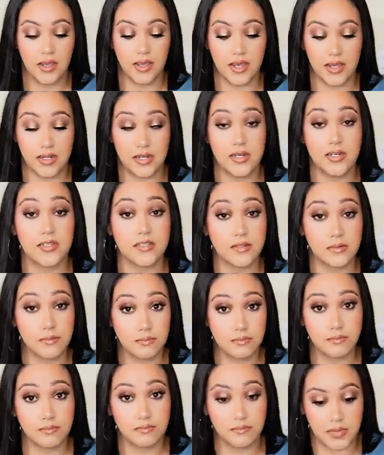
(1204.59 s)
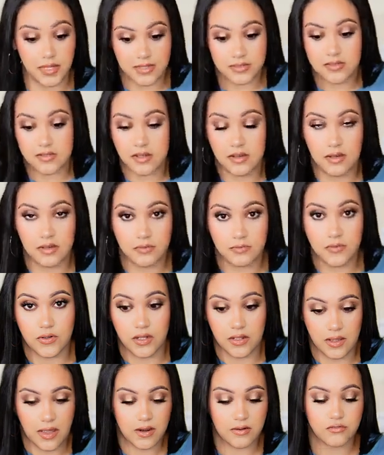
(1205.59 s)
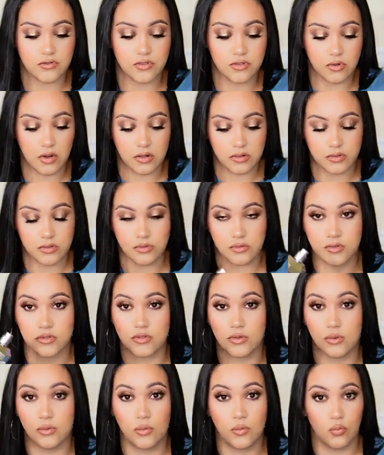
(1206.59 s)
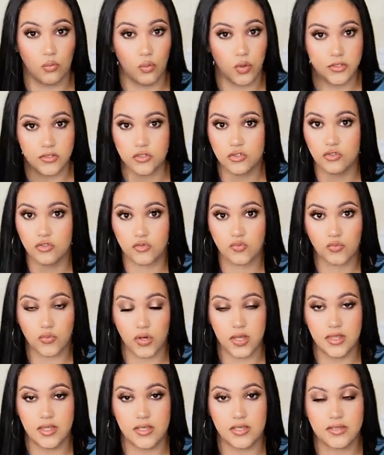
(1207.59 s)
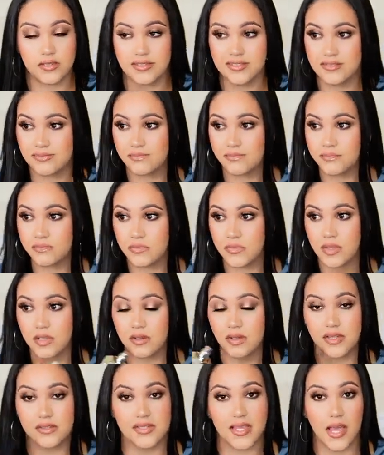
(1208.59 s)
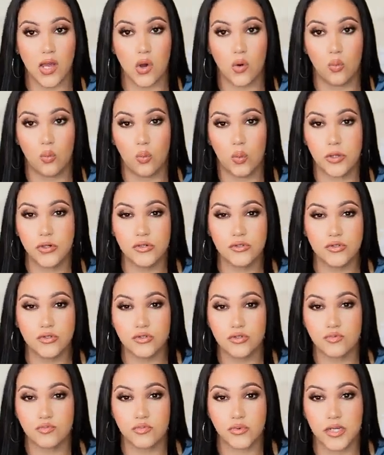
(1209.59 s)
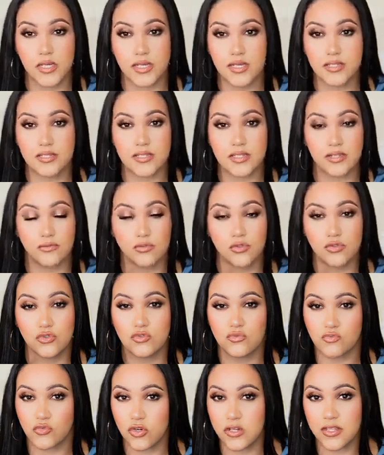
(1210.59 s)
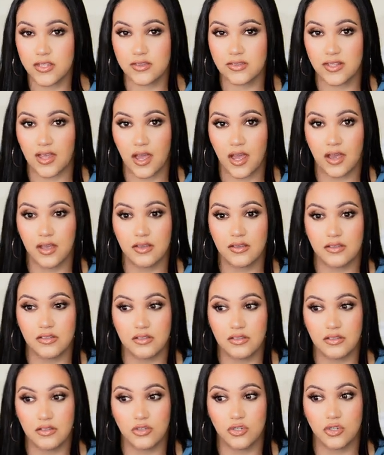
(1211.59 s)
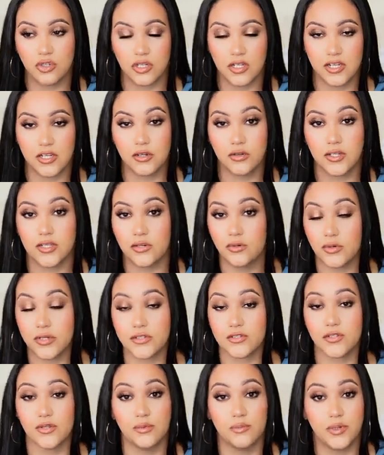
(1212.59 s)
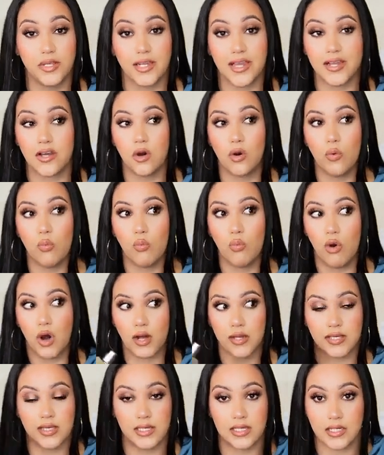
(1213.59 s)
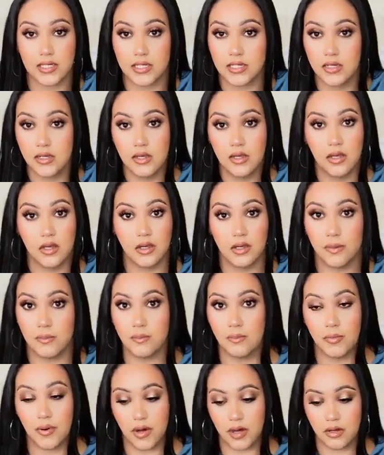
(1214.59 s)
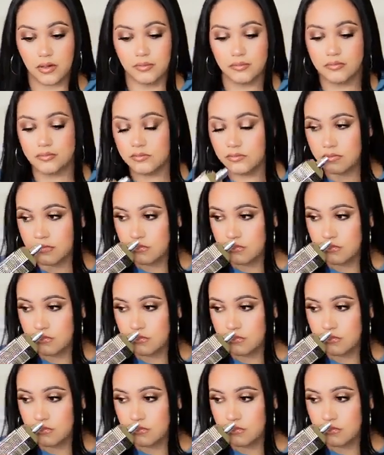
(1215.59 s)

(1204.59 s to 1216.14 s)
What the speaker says: And it is a mix of a lot of strong notes. So once you spray this, it's like 1 or 2 sprays. If you do more than that, you're literally going to be like a walking balm.